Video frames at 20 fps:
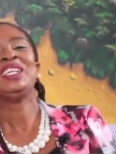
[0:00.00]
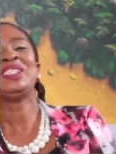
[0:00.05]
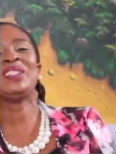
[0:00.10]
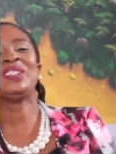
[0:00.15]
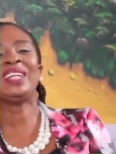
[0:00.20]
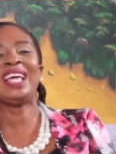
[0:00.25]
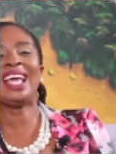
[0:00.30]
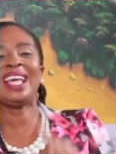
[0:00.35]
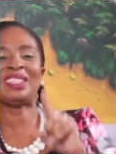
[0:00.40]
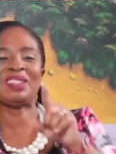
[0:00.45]

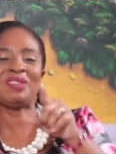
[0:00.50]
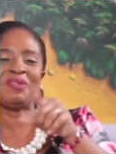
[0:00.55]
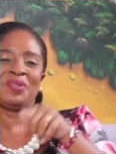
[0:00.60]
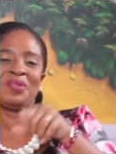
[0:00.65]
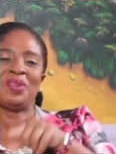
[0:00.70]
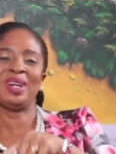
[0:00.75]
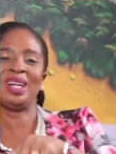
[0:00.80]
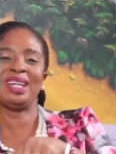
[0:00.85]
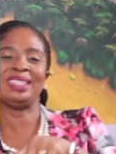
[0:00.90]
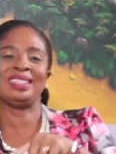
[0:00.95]
So guys, of
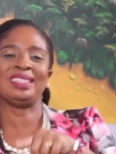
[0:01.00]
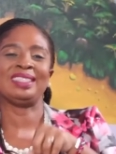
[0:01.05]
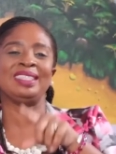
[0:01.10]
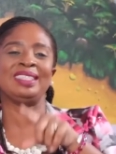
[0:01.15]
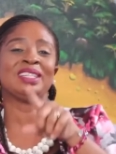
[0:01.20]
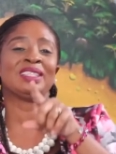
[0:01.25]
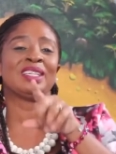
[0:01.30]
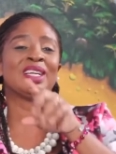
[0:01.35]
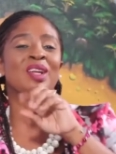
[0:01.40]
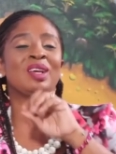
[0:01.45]
course,
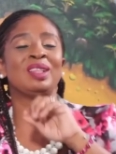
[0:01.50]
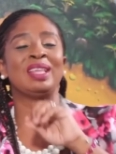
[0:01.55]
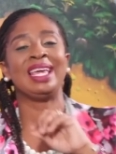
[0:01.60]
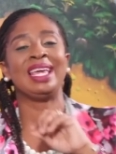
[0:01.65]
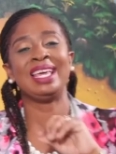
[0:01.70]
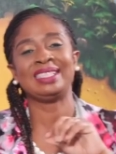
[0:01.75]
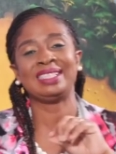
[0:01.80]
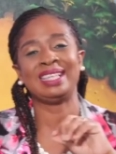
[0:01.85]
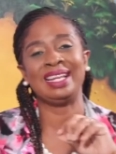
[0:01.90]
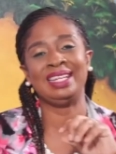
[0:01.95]
there's
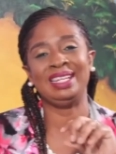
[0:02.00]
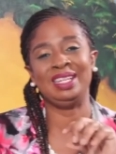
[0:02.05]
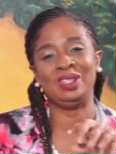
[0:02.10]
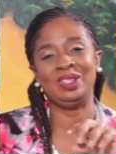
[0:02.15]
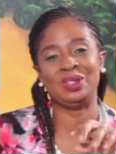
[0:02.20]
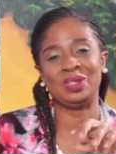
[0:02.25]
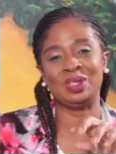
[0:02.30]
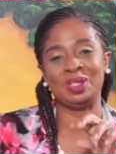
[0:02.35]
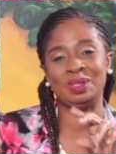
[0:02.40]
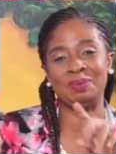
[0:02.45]
another S I need
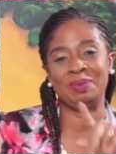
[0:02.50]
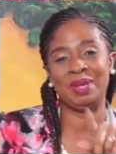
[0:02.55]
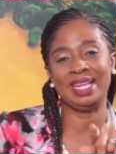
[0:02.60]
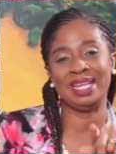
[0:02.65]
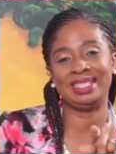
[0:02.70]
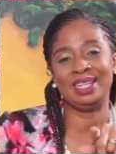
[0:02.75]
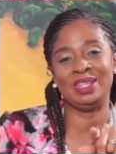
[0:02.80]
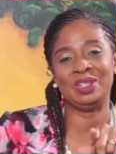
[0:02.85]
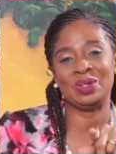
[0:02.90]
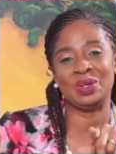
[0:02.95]
you to pay
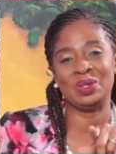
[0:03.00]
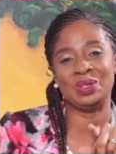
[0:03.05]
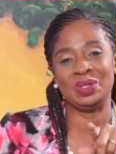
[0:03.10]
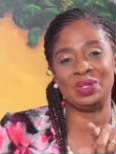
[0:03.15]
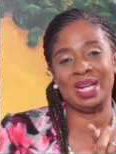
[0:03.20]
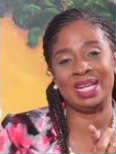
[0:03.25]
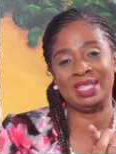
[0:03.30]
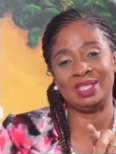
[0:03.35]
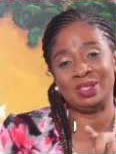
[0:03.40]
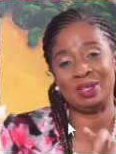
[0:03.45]
attention
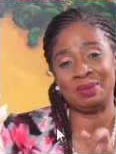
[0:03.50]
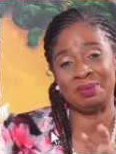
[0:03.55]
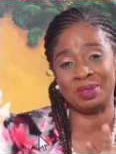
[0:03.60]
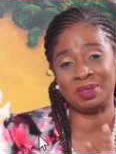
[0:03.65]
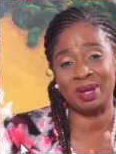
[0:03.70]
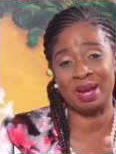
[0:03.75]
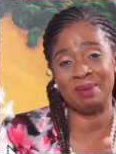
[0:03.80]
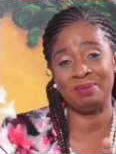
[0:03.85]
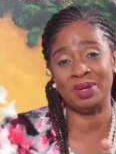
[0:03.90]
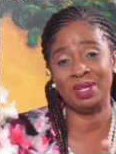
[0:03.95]
to, that
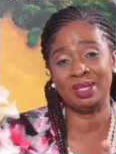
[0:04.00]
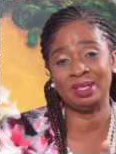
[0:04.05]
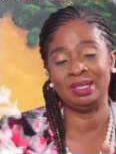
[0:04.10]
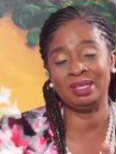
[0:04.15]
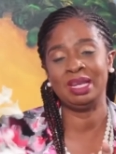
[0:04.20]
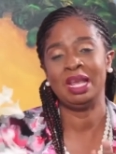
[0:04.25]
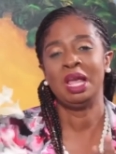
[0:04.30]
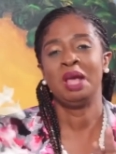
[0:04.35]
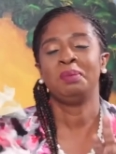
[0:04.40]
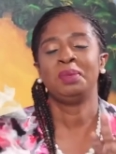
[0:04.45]
subscribe
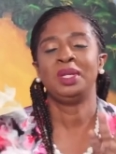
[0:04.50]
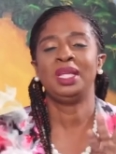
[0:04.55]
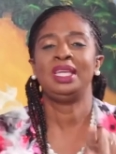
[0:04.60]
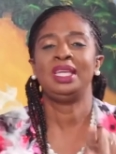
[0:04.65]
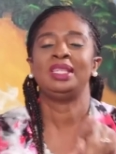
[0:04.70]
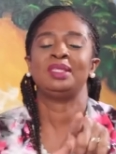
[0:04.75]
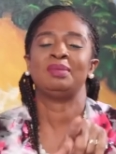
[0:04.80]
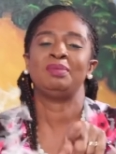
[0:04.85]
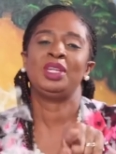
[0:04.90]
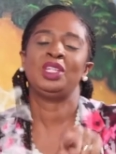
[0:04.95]
button.
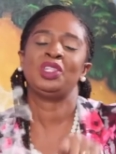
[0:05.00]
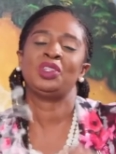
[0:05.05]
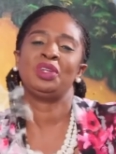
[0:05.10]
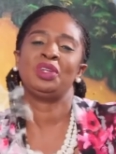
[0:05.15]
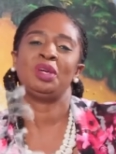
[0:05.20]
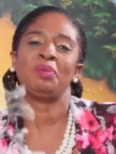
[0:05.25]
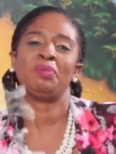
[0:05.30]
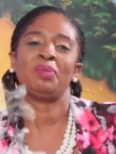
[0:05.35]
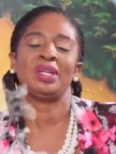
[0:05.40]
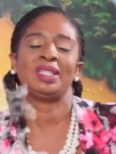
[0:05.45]
Please make
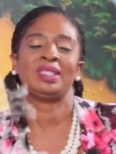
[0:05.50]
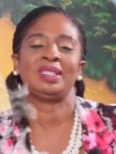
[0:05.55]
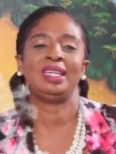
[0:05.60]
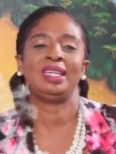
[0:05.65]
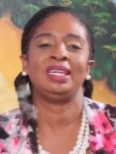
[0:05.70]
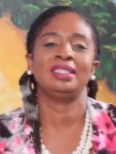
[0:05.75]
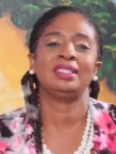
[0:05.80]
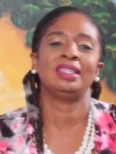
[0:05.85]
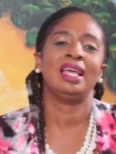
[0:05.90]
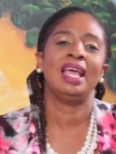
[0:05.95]
sure you're
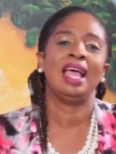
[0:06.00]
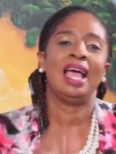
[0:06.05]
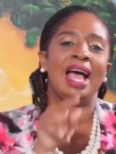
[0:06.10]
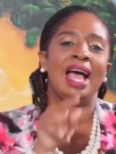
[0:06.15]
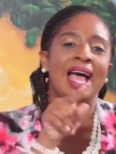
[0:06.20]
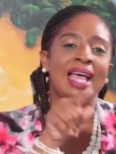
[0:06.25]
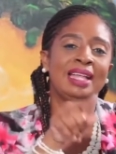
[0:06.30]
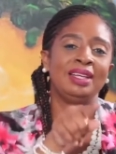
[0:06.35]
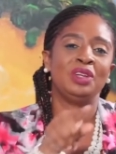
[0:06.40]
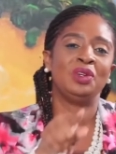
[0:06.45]
pressing it
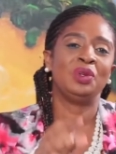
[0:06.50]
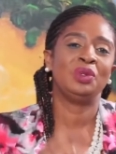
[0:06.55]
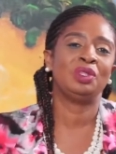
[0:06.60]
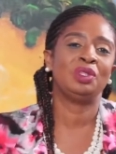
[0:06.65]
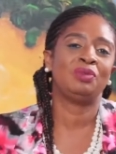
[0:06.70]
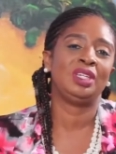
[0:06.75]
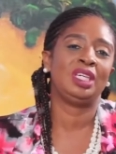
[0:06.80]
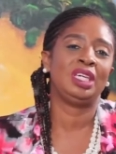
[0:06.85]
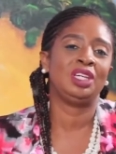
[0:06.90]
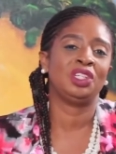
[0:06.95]
and the
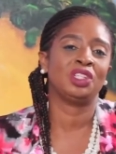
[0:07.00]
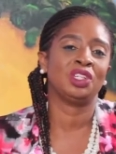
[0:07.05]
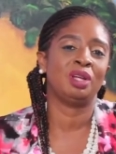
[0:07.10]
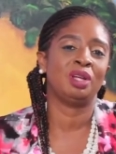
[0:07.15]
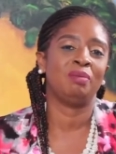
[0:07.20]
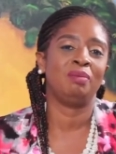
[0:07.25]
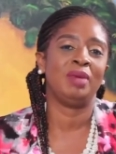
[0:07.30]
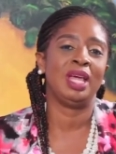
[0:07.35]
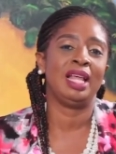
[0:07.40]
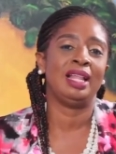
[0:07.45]

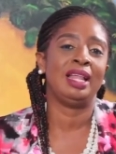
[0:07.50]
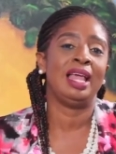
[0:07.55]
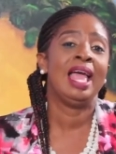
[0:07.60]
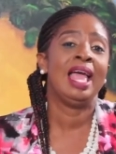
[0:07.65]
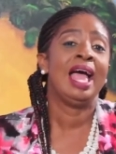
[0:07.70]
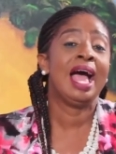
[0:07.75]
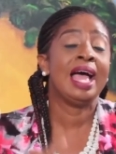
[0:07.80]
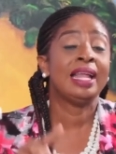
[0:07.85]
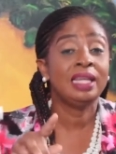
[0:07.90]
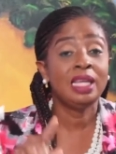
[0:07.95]
notification bell.
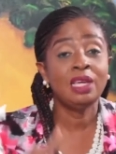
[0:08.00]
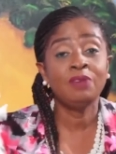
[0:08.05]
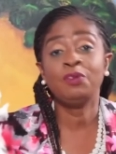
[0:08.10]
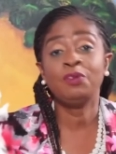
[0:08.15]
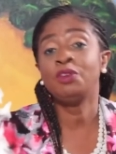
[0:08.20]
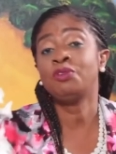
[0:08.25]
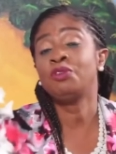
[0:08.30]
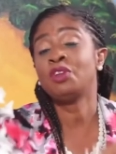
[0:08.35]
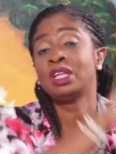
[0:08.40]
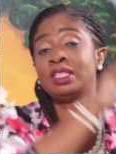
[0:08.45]
And
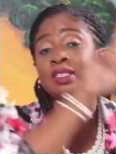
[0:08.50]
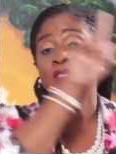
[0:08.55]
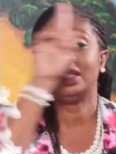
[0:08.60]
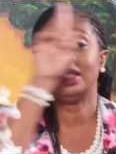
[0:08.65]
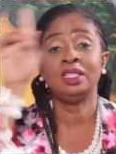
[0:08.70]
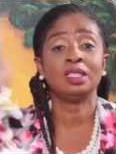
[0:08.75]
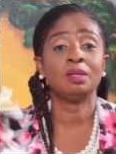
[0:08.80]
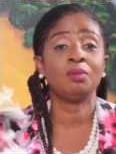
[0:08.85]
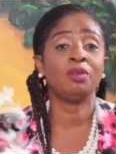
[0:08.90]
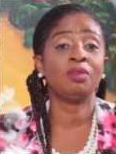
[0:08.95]
if you've not
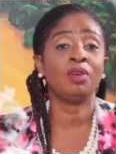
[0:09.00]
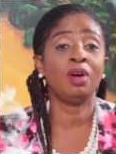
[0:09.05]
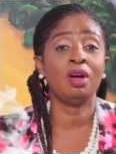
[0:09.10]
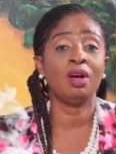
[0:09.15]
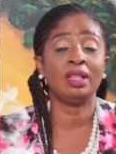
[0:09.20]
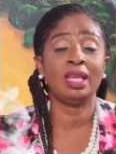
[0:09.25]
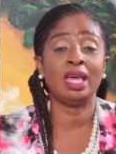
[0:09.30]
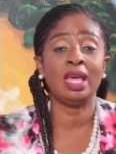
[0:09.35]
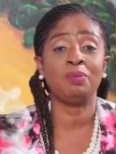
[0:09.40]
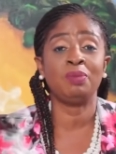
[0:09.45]
seen some of the
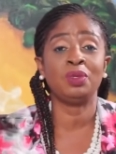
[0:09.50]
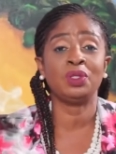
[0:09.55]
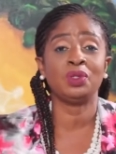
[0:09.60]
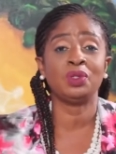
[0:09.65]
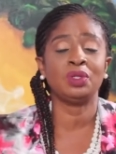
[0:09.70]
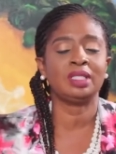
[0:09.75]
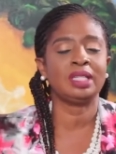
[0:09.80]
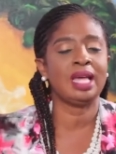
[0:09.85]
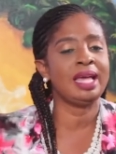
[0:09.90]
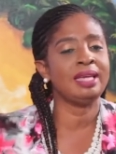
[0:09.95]
other
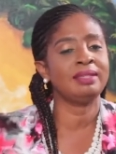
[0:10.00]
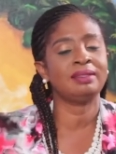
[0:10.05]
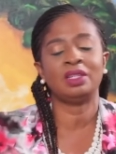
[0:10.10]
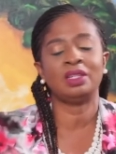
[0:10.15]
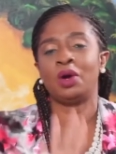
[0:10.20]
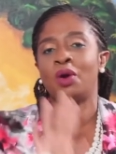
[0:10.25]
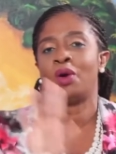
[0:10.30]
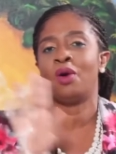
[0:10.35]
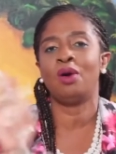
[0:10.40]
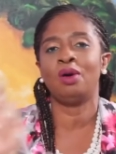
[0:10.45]
episodes, guys,
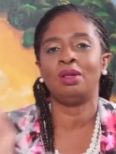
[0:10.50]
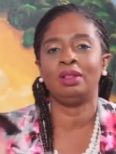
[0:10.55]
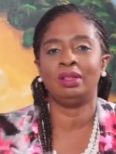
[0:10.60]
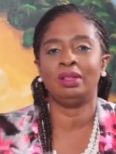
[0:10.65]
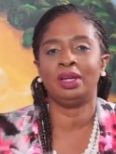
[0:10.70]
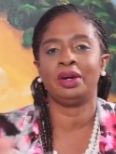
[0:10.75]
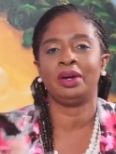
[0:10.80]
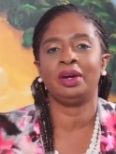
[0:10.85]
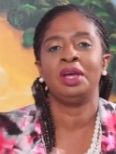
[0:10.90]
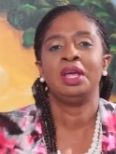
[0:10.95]
they're all
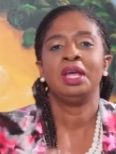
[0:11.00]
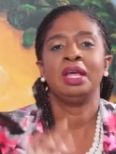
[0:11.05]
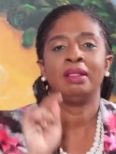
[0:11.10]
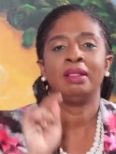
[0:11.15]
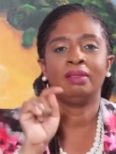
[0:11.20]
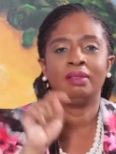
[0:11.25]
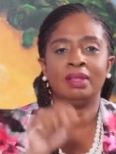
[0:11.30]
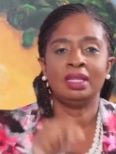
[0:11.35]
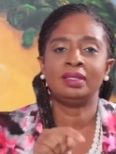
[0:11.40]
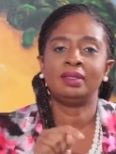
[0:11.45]
there.
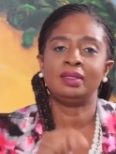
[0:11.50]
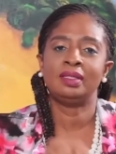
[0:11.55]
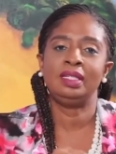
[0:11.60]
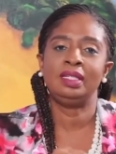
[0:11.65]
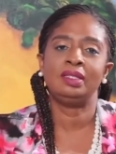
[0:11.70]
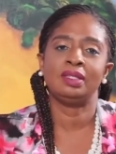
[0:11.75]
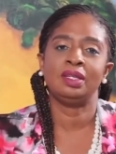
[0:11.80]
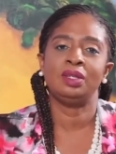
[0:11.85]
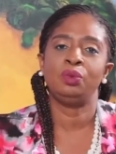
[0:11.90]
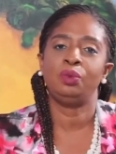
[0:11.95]
This
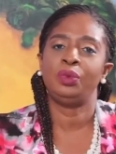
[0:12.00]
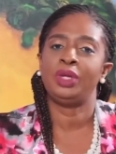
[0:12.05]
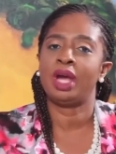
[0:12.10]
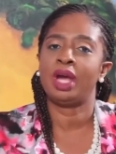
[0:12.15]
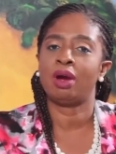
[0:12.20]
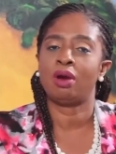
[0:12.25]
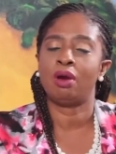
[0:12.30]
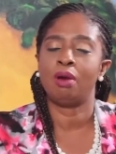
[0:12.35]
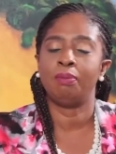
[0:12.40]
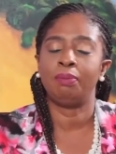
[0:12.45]
season, we
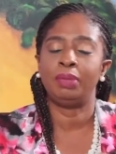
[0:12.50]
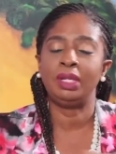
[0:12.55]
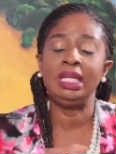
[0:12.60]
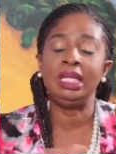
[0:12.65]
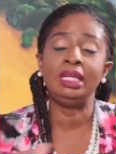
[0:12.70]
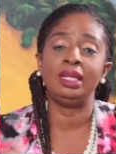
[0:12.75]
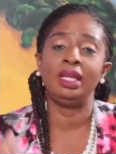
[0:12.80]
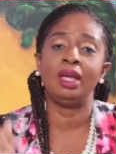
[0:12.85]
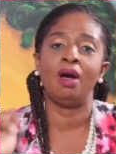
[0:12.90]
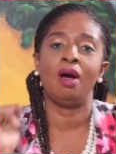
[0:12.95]
are
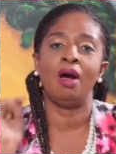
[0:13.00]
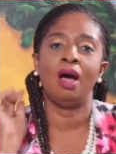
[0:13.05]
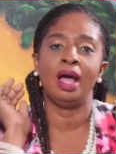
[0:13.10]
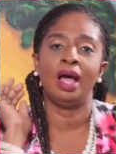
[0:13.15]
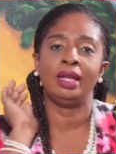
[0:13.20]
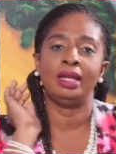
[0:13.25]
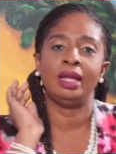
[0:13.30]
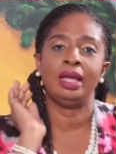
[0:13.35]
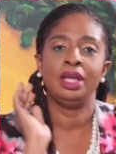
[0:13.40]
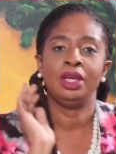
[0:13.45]
completely
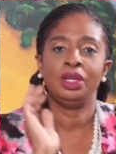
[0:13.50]
on